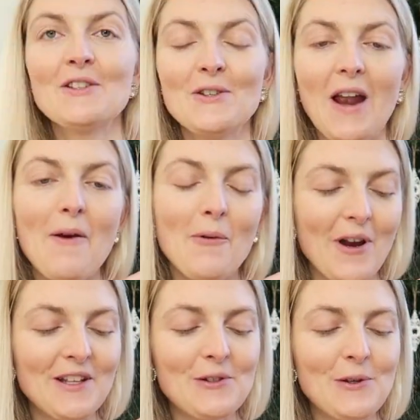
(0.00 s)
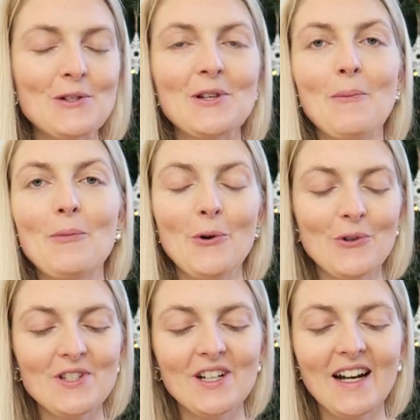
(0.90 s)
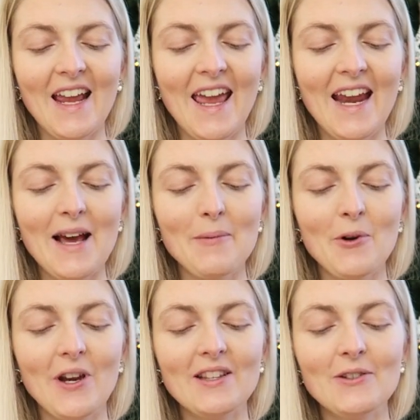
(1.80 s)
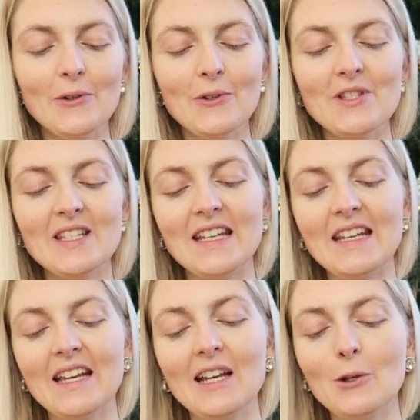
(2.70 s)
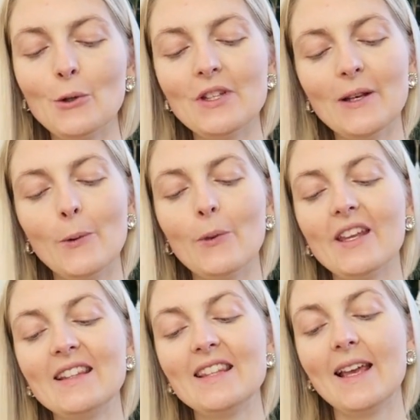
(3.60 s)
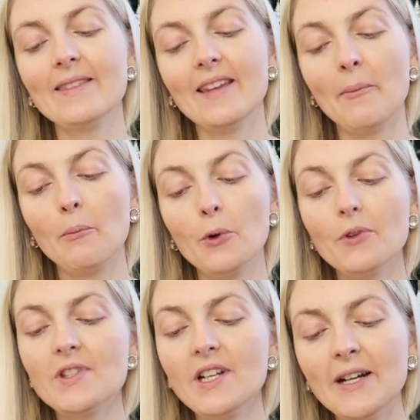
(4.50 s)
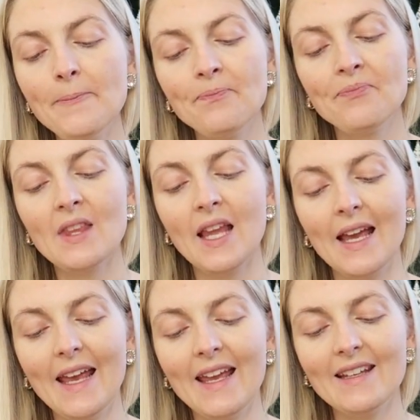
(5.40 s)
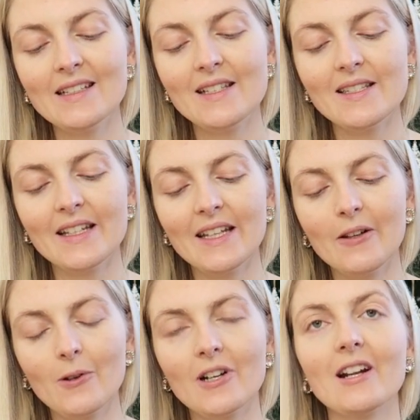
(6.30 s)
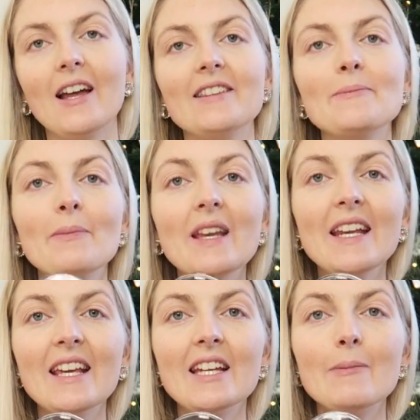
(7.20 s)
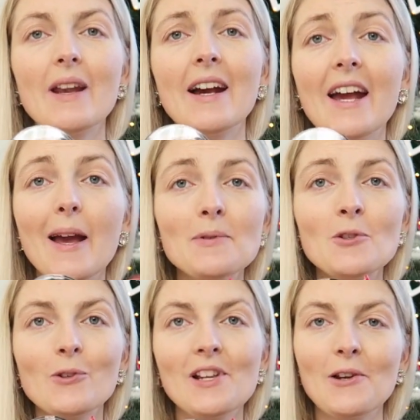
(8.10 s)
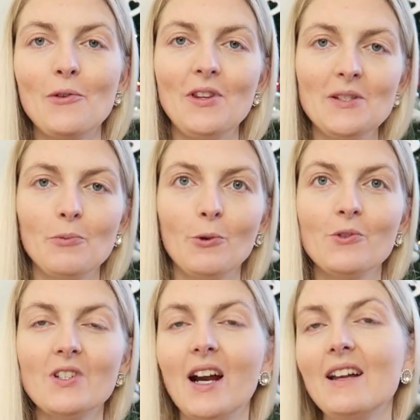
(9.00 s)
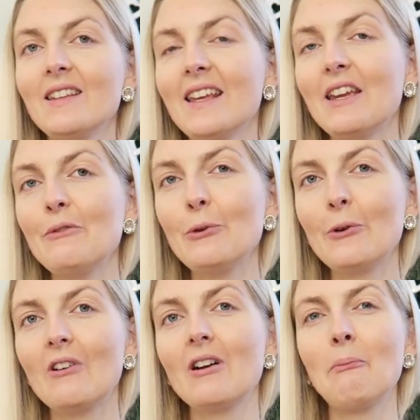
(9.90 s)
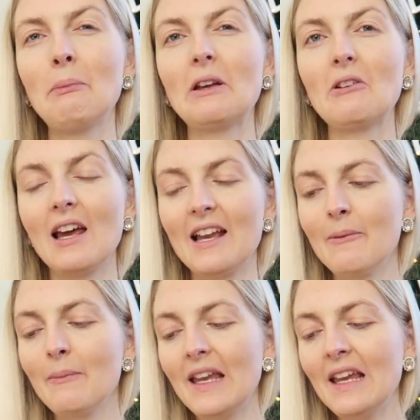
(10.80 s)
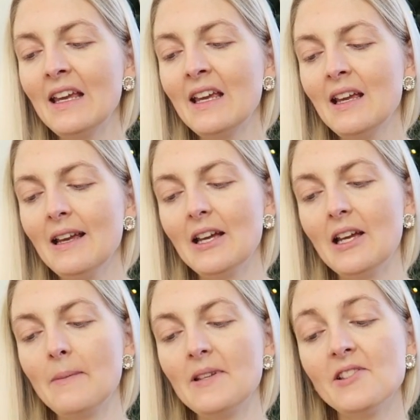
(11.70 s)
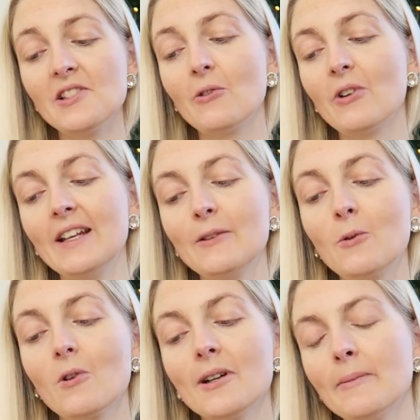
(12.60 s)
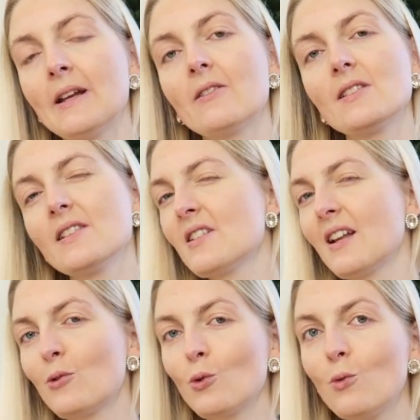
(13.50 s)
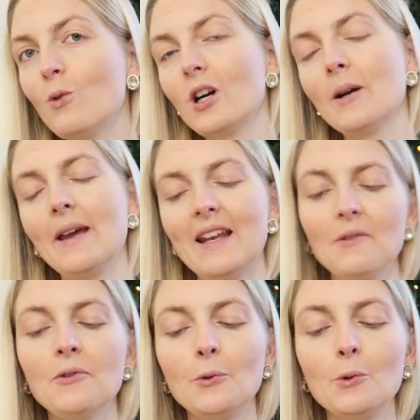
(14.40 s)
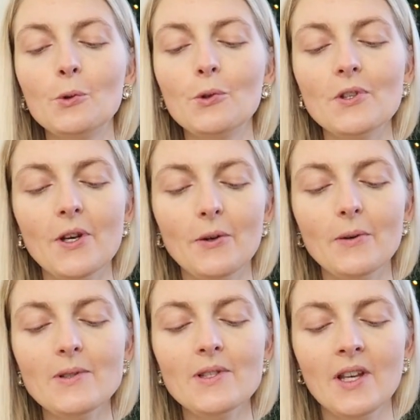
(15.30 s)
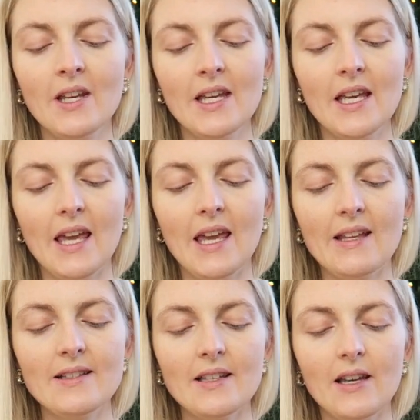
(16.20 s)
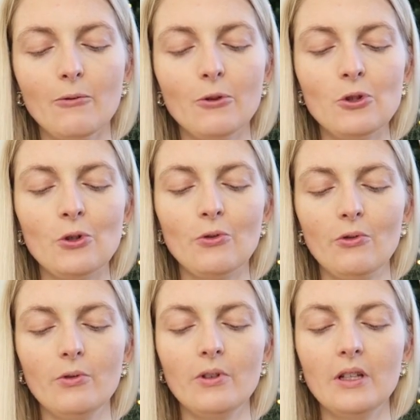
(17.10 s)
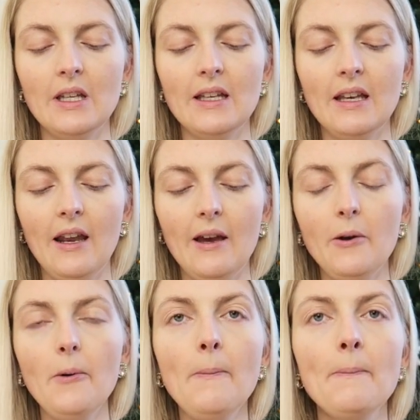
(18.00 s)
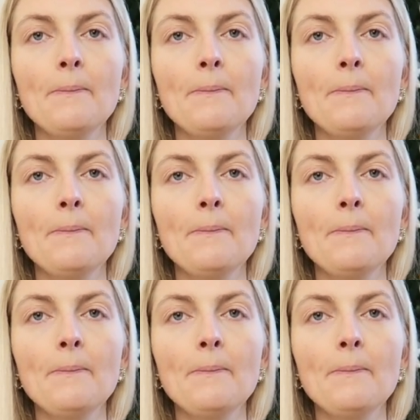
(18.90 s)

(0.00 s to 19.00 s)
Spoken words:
So now I'm going to use some bronzer, and I'm going to use the Lottie London 10x bronzer, and this is in the color light medium, and I absolutely love this bronzer. I think if you are pale like me, this is a great color because it's not too warm and not too cool toned, and I will show you it now.